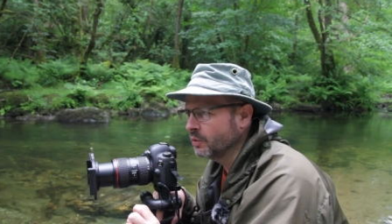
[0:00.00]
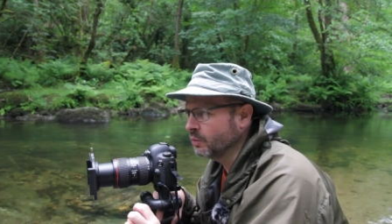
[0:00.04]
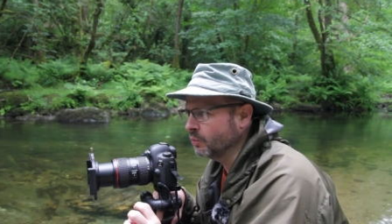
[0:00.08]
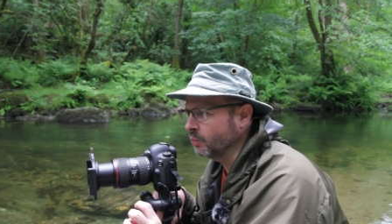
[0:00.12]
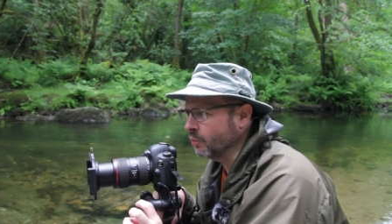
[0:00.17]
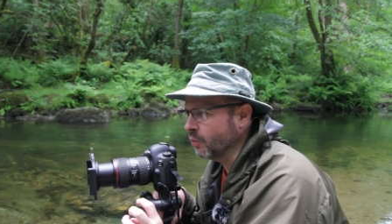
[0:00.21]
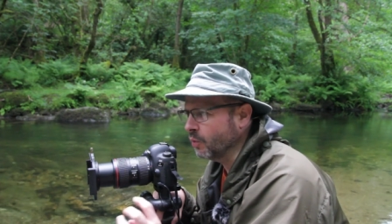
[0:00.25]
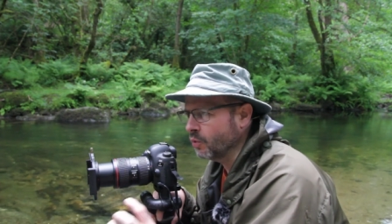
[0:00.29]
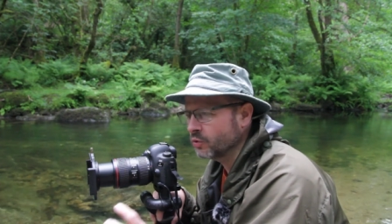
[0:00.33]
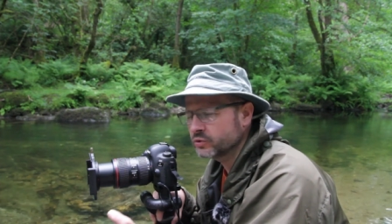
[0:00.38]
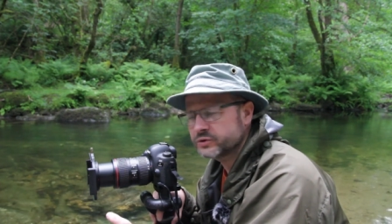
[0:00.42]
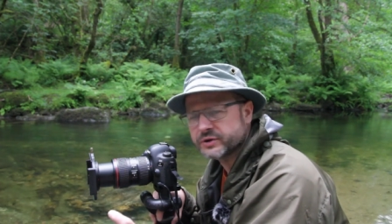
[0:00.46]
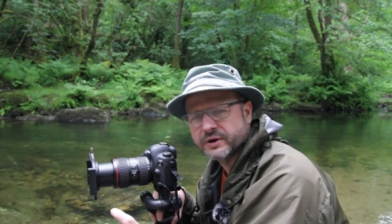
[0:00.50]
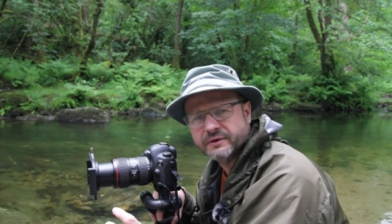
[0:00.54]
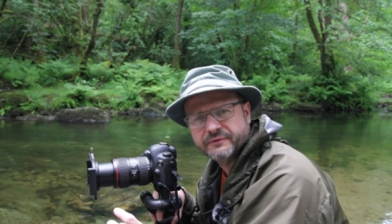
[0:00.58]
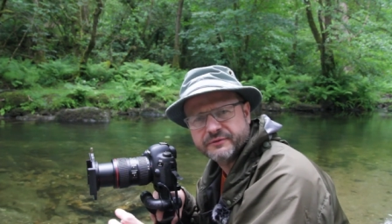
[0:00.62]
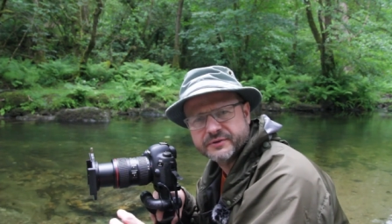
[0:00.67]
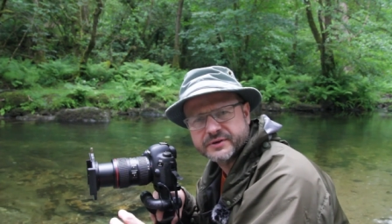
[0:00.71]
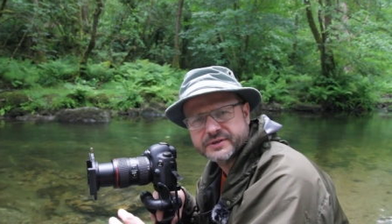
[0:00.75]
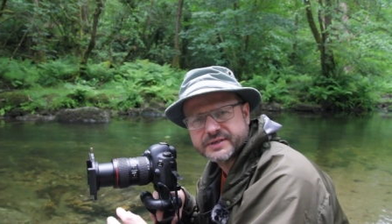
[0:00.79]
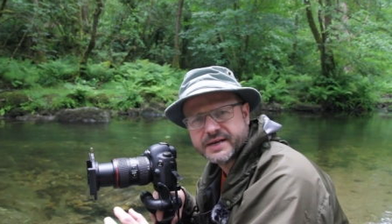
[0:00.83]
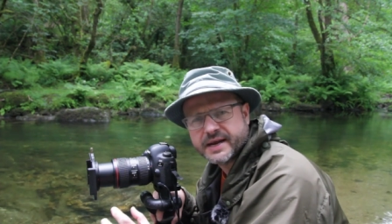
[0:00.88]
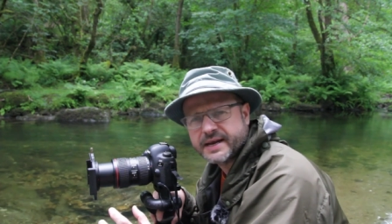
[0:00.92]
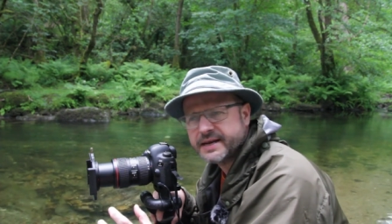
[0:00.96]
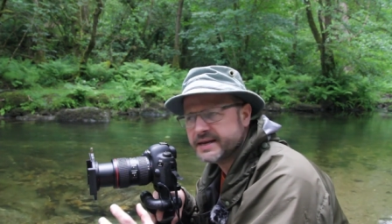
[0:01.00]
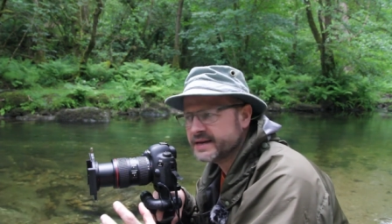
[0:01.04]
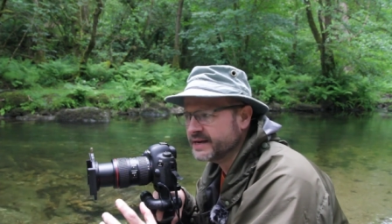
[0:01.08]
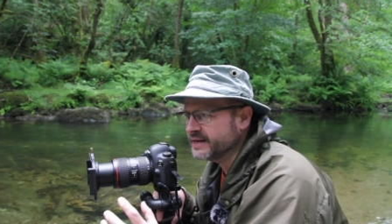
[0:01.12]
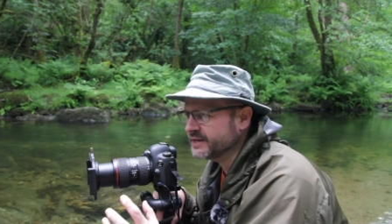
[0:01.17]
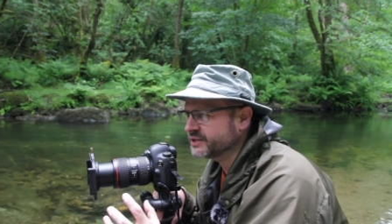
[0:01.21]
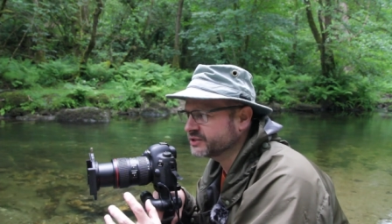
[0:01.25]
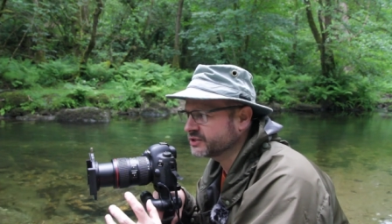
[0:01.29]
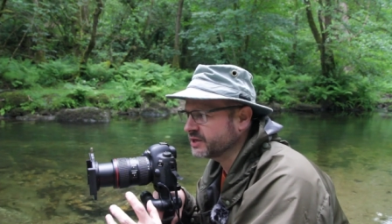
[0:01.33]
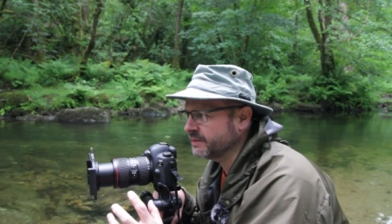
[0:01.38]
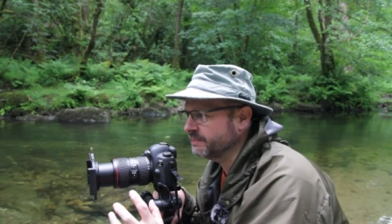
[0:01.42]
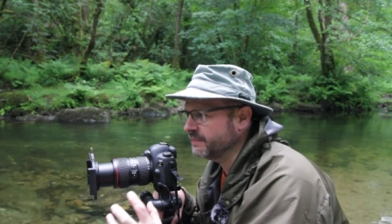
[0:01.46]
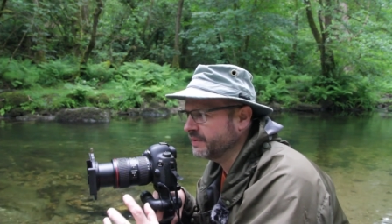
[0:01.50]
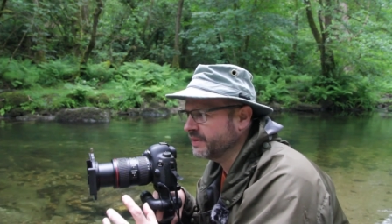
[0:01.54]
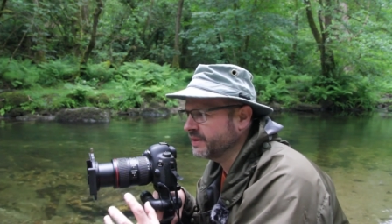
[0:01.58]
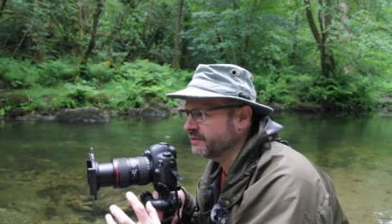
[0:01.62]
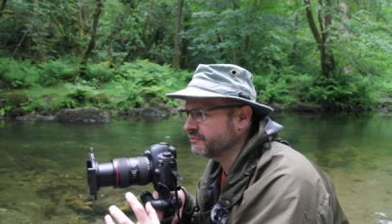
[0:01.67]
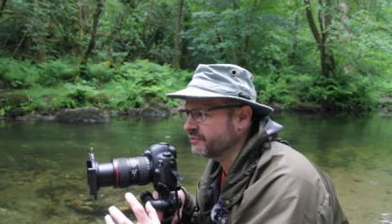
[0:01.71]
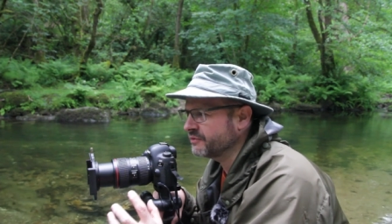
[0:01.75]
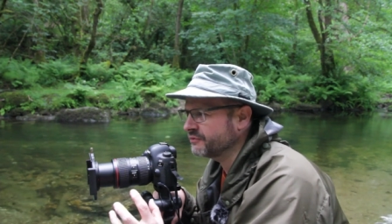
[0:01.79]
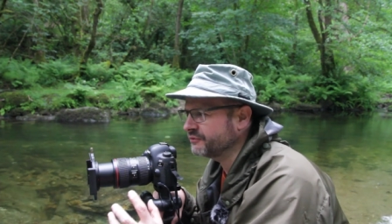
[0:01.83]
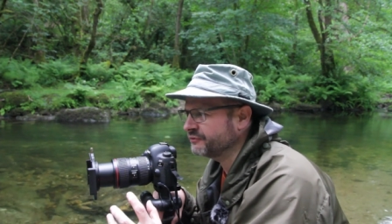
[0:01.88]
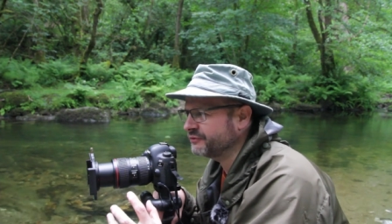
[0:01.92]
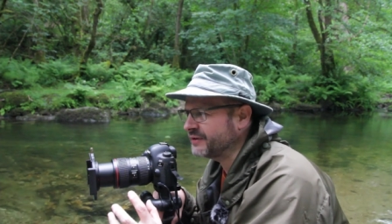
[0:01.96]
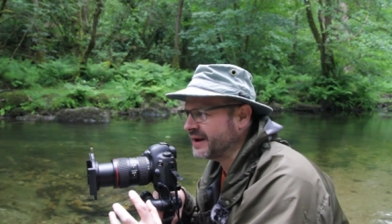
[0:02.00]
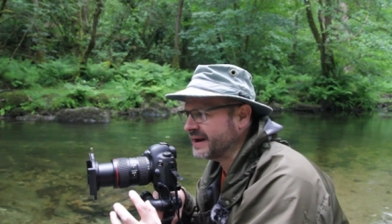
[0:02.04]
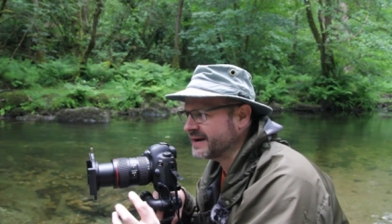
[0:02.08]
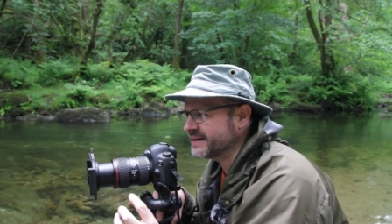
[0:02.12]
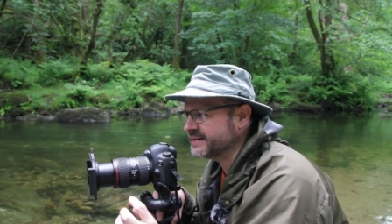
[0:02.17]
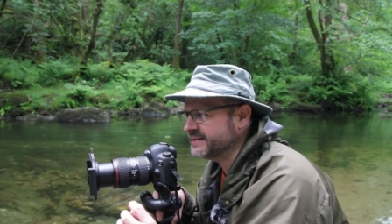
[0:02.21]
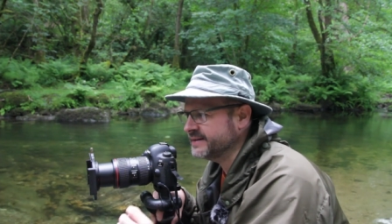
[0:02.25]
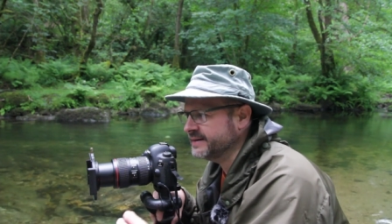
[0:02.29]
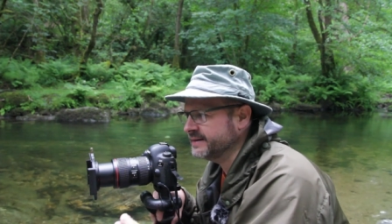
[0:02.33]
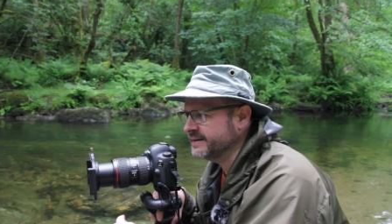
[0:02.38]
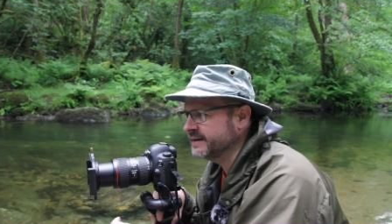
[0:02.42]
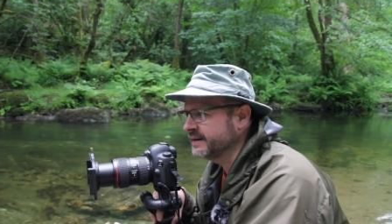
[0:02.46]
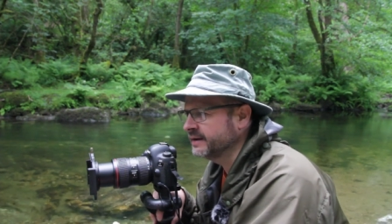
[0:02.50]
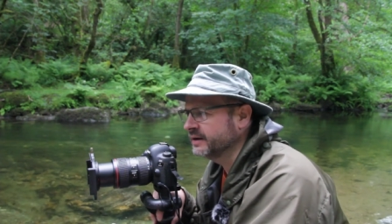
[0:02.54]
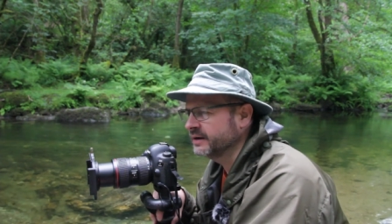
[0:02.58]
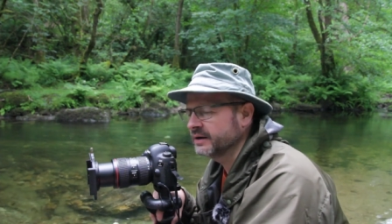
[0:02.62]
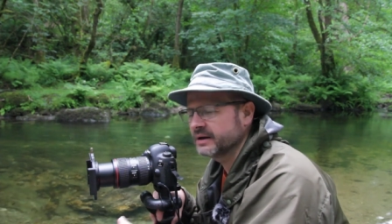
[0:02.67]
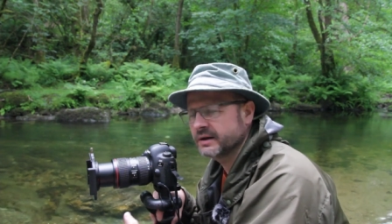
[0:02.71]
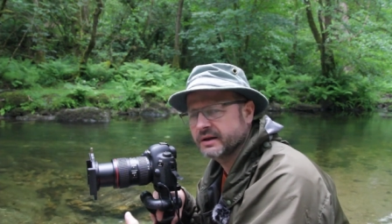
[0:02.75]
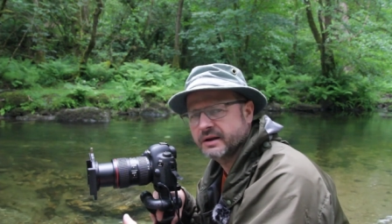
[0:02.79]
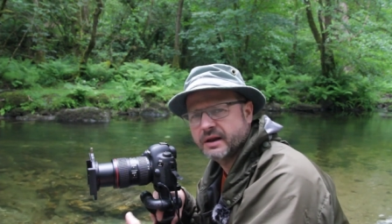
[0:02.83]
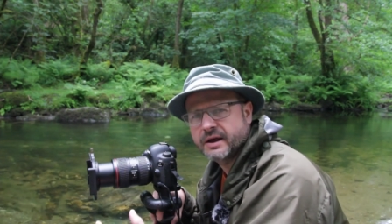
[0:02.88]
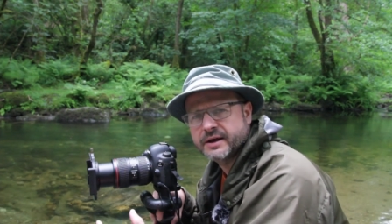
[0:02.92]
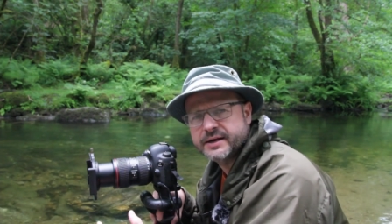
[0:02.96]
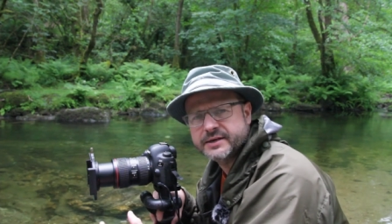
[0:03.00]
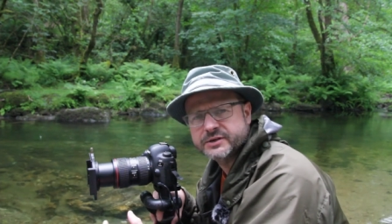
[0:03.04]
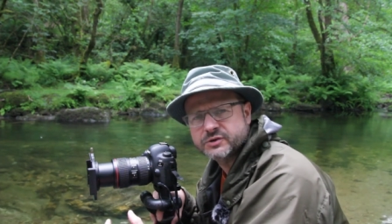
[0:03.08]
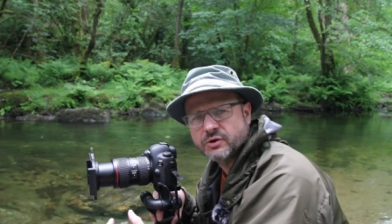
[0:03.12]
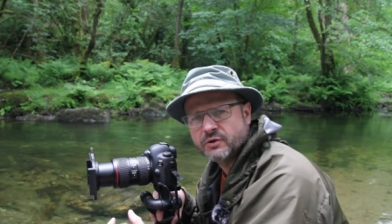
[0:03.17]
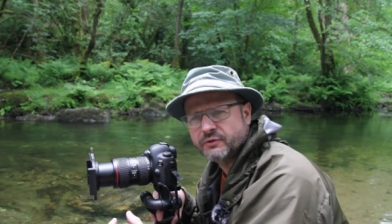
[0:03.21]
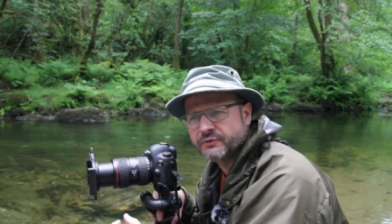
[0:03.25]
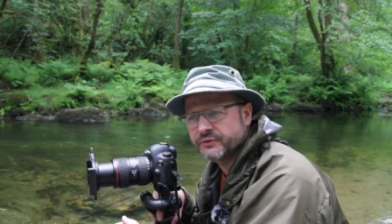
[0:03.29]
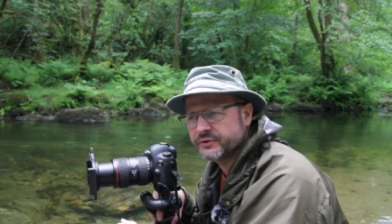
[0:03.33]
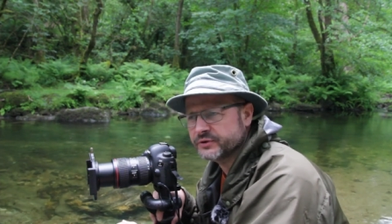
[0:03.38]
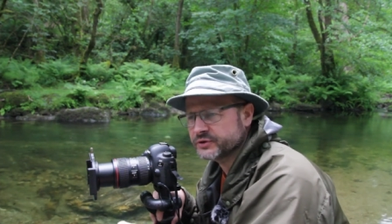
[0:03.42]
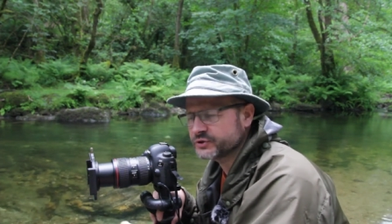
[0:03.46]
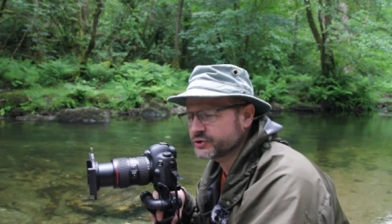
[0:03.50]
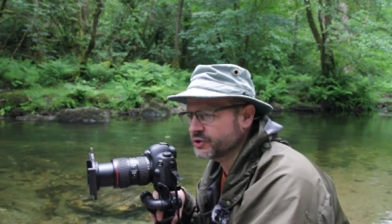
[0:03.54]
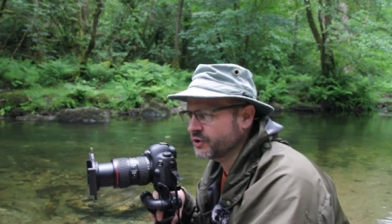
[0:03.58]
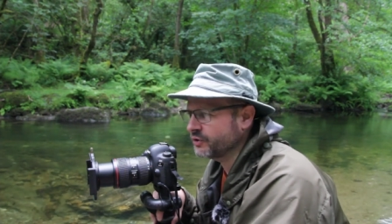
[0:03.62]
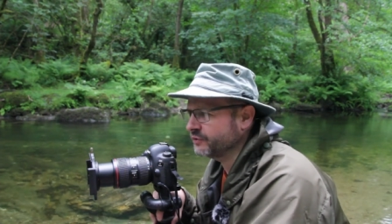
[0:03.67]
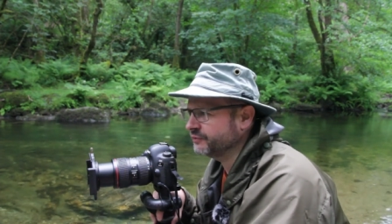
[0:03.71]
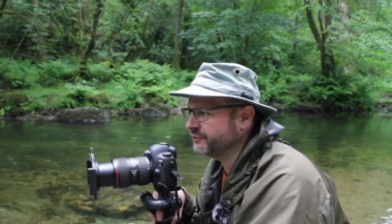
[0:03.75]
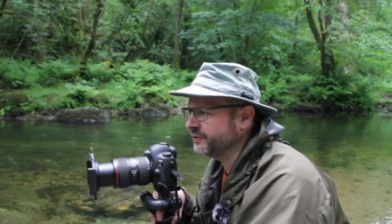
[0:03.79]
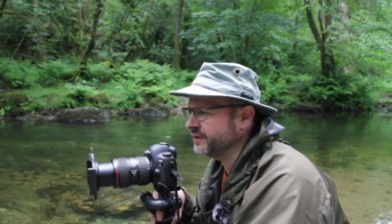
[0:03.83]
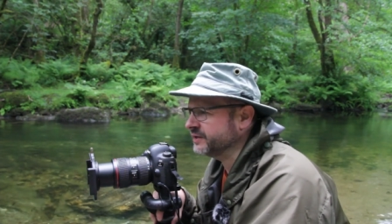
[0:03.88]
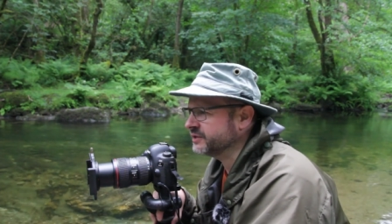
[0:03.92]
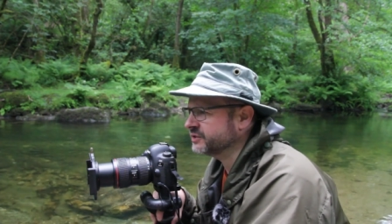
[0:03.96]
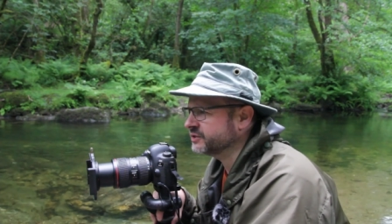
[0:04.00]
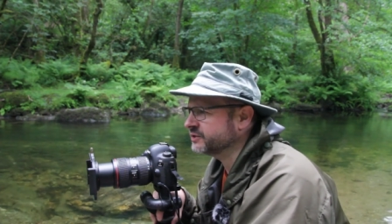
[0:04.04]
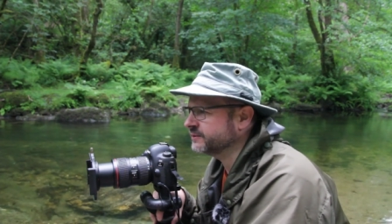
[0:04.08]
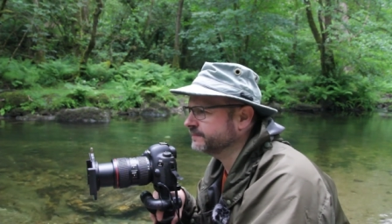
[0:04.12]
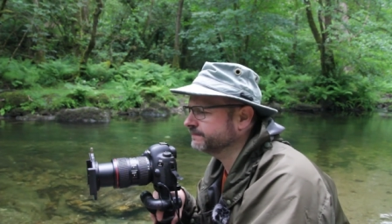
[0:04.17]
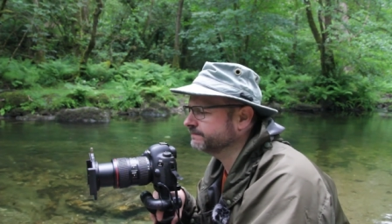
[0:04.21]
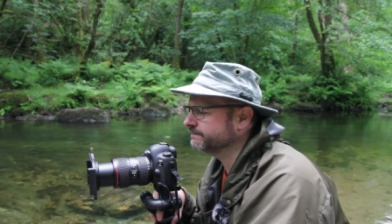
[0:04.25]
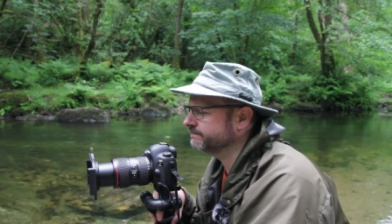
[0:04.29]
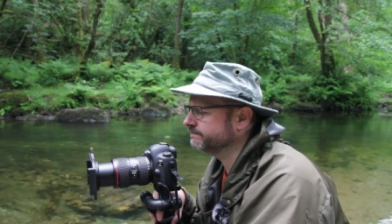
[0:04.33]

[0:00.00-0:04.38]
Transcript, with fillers: water for taking some of the reflected light off the surface.